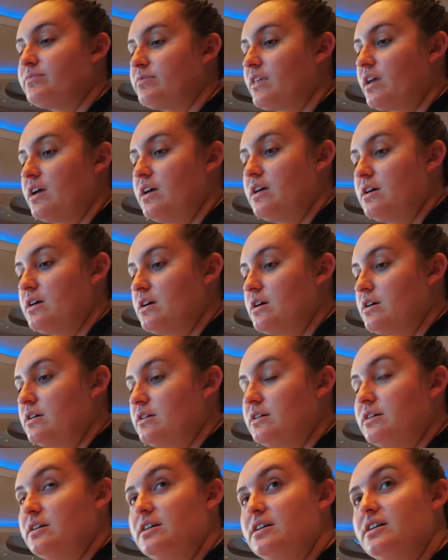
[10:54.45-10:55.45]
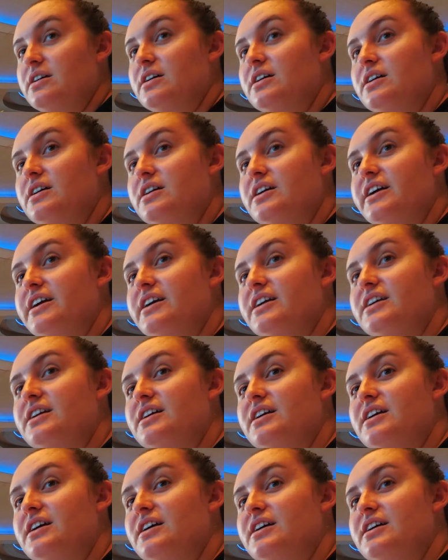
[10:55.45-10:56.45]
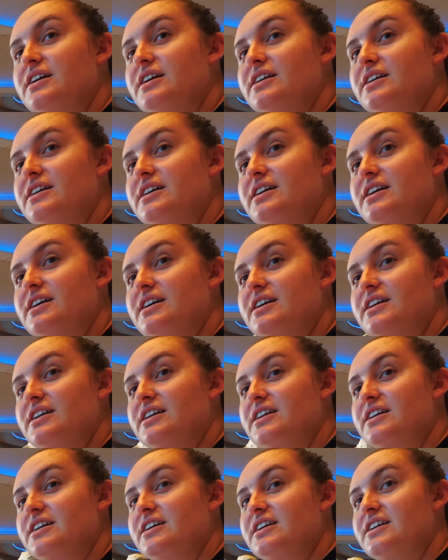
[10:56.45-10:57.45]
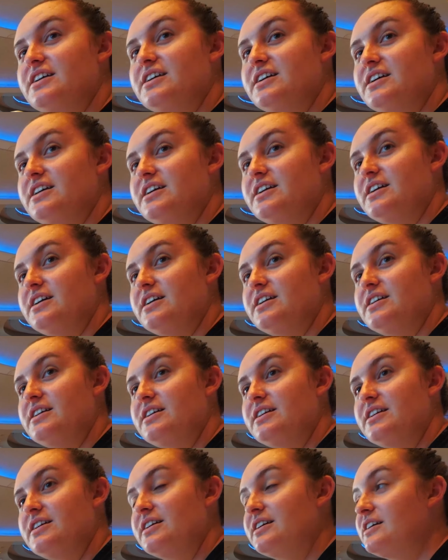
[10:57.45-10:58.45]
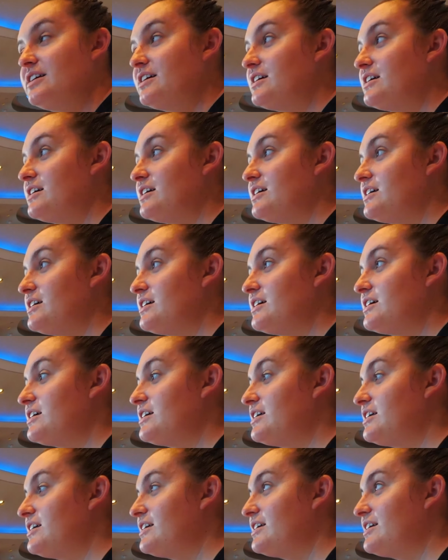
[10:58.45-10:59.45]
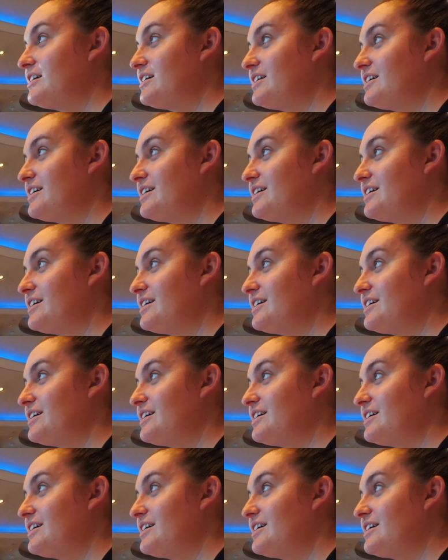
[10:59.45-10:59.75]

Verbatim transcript: We're just here to celebrate um, our favorite superheroes. I love